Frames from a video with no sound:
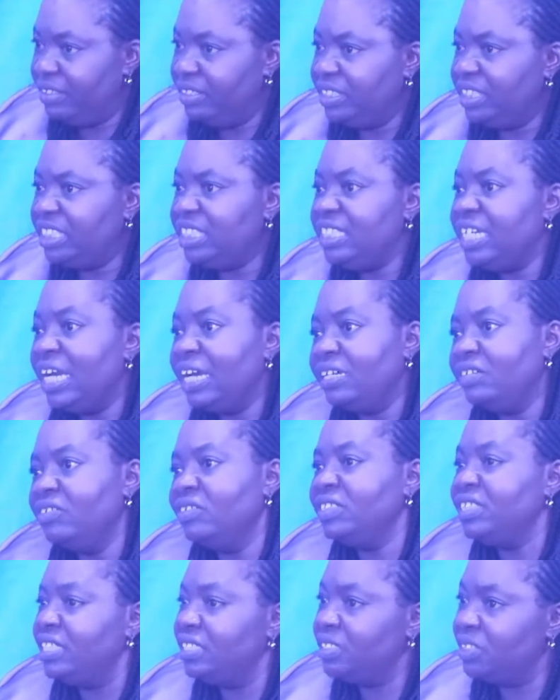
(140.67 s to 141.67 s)
She had
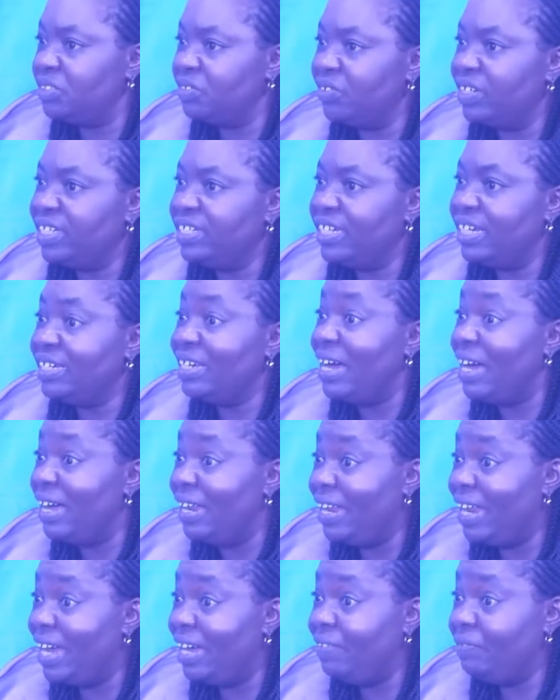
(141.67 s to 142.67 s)
not yet surrendered her
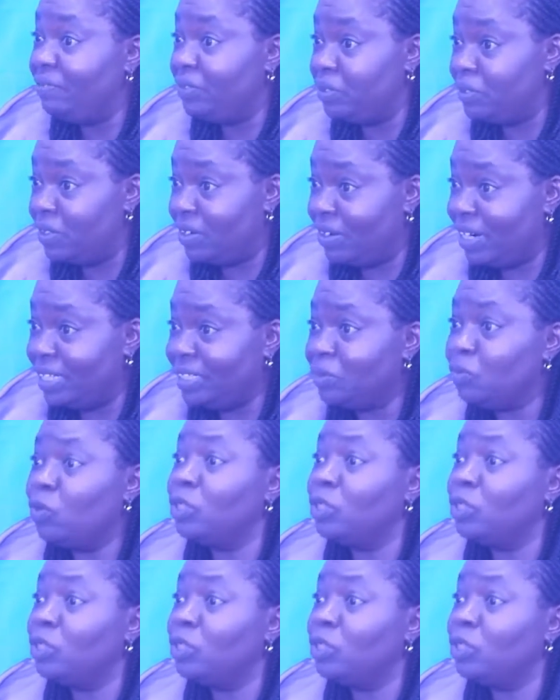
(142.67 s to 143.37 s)
life to Christ.